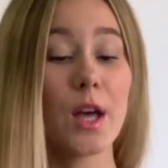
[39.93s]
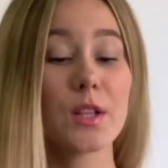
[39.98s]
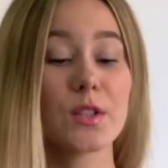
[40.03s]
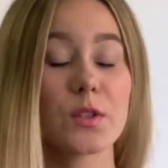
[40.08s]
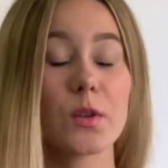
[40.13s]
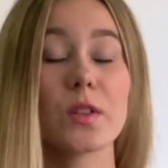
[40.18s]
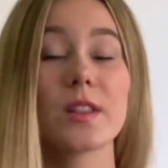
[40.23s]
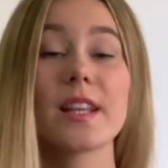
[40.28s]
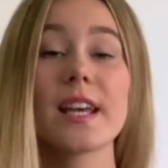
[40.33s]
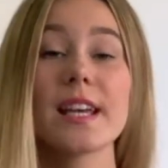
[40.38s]

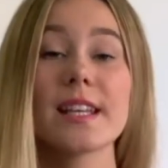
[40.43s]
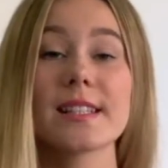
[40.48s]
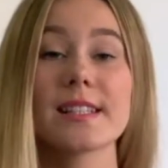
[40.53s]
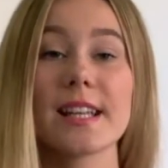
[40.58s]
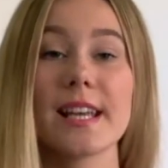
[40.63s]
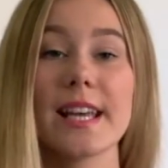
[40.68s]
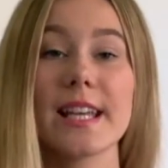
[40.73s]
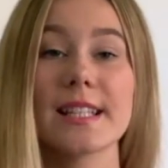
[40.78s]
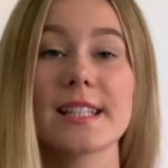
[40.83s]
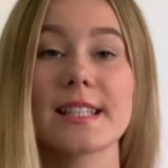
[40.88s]
So this
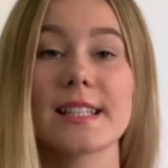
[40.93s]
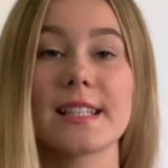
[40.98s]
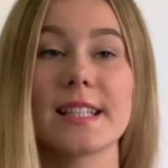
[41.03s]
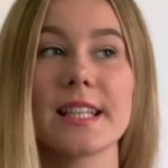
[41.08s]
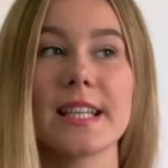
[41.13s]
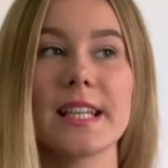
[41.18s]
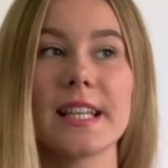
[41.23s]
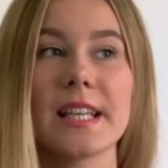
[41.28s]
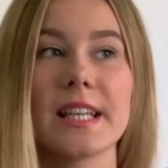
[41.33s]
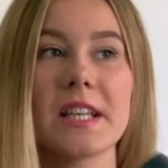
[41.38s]
is
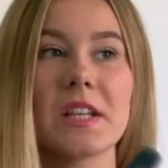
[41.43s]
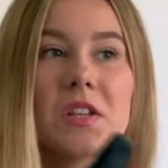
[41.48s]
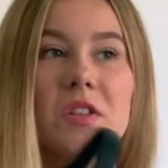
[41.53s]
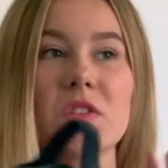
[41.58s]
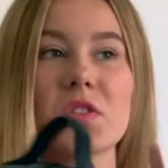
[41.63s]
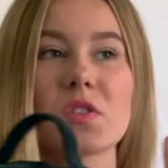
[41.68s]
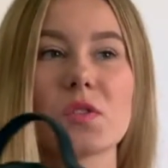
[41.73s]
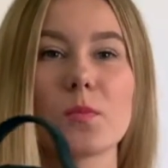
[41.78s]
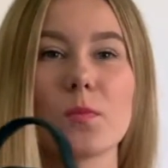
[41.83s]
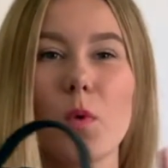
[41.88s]
the
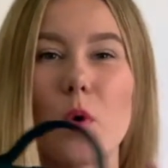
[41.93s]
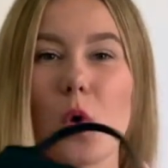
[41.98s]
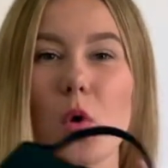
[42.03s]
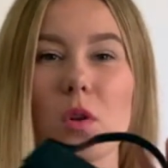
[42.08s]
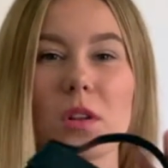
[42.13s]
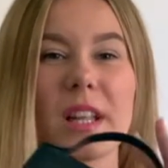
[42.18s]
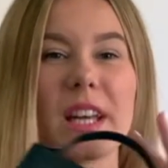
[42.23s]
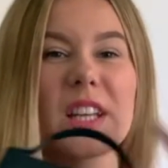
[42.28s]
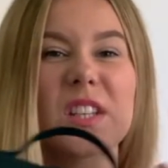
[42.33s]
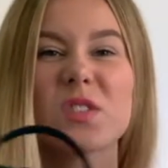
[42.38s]

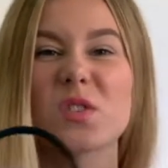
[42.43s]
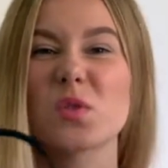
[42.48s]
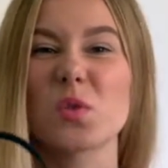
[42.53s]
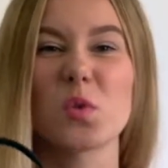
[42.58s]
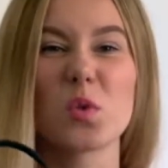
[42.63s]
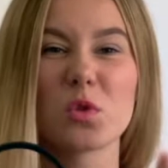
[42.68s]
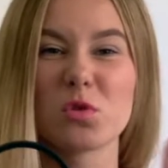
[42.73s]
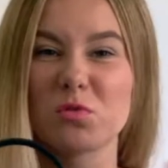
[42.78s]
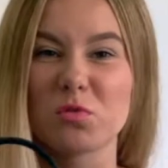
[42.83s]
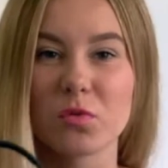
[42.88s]
smallest
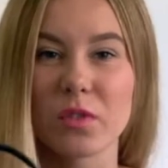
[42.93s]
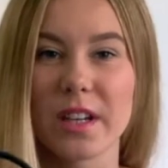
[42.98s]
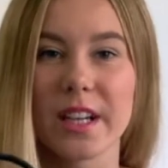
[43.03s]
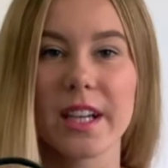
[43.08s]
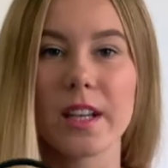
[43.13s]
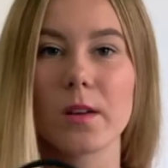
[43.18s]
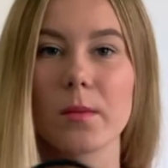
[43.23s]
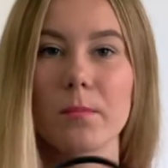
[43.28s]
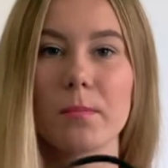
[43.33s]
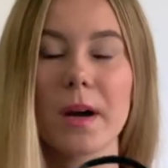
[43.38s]

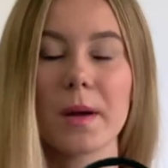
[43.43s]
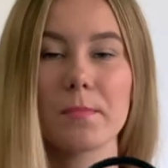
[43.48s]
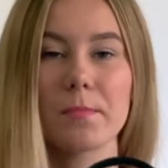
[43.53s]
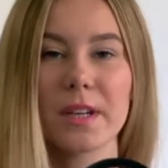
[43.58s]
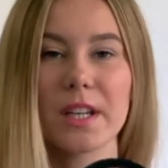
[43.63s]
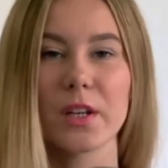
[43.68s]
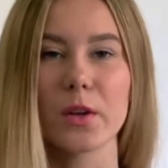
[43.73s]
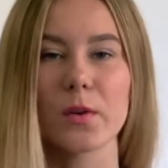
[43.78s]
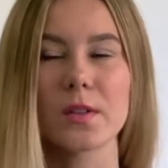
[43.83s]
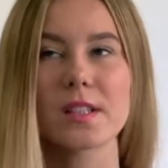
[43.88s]
ordinary
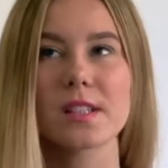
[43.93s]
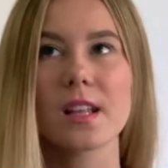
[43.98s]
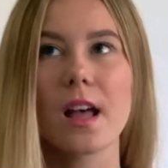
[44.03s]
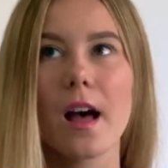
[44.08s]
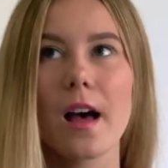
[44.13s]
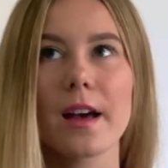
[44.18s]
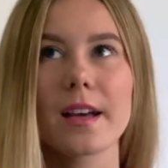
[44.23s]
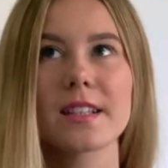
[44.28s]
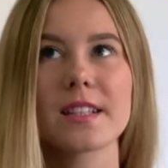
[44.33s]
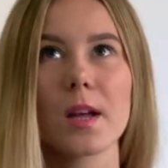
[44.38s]
Bambino
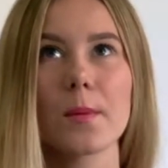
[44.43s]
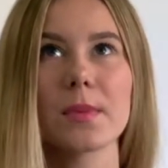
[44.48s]
size.